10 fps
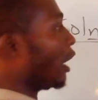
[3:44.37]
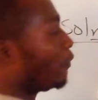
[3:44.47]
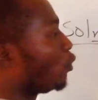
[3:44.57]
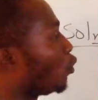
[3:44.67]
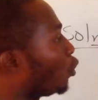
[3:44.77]

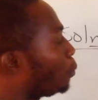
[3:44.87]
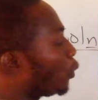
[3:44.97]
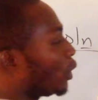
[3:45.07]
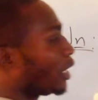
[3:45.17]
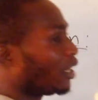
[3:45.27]
if you want to
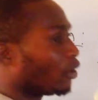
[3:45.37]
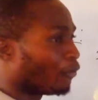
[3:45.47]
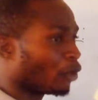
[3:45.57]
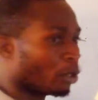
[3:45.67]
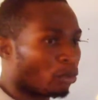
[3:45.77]
put it in a
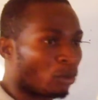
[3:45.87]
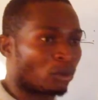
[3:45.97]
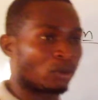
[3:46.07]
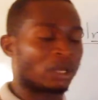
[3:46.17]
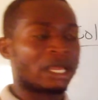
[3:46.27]

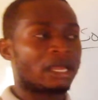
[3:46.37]
variable